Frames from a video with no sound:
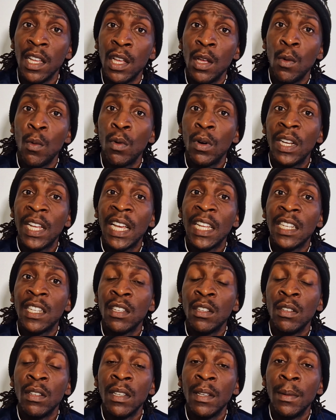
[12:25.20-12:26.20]
We're going to get into
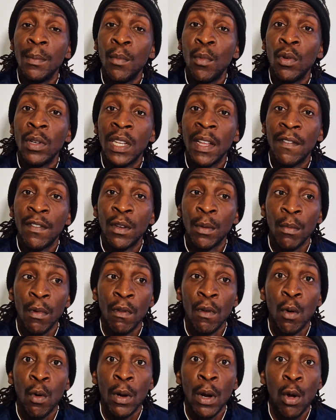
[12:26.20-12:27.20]
it in more depth
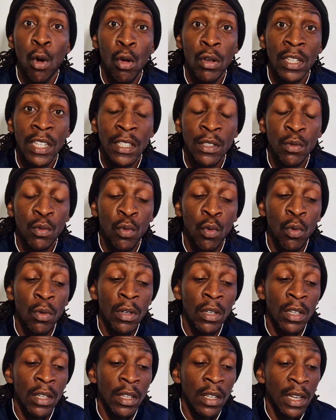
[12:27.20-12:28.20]
tomorrow on our Continental
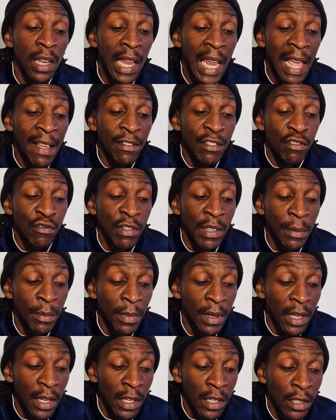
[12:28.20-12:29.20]
Corner live stream.
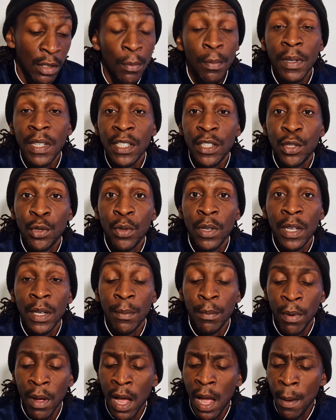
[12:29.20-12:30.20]
So please tune in.
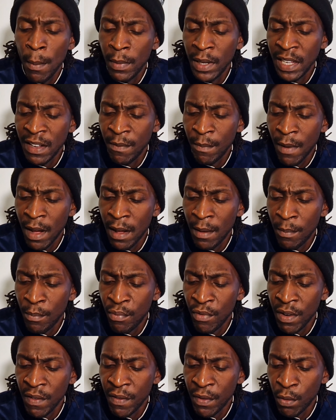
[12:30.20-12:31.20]
But I'm going to give my
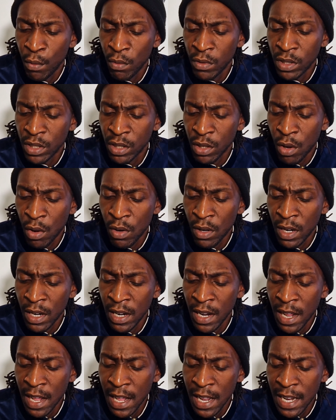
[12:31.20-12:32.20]
brief thoughts on
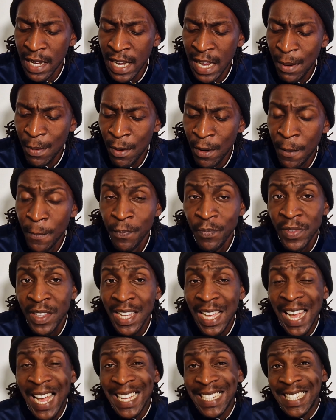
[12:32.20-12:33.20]
Neymar.
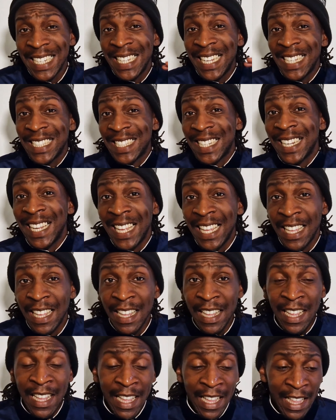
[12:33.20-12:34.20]
I said yesterday
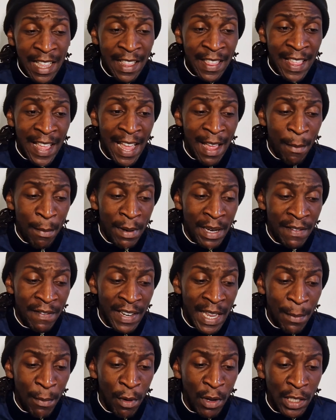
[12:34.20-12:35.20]
that I believe
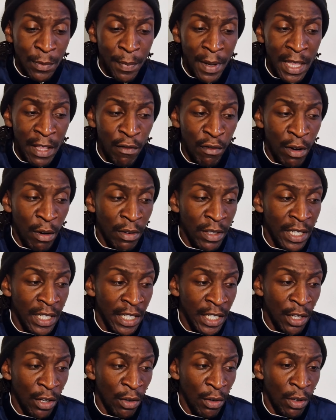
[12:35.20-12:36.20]
Neymar is better than
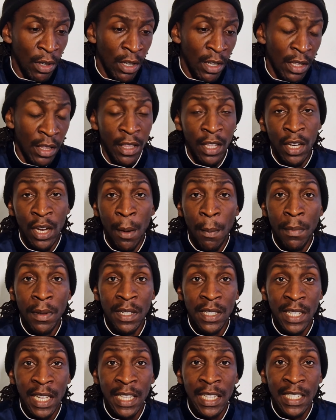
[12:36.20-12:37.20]
Ronaldinho. The numbers
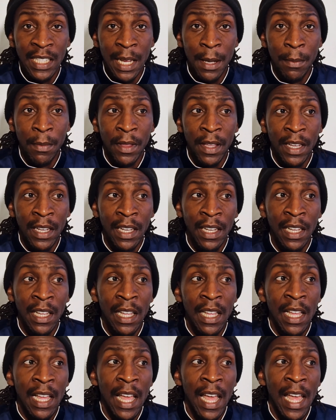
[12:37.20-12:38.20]
say the same thing.
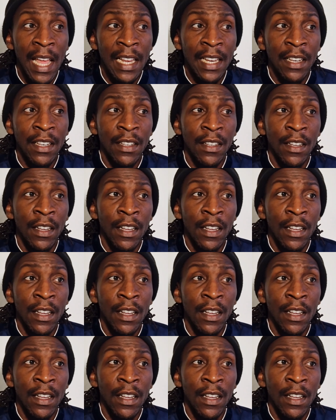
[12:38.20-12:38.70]
And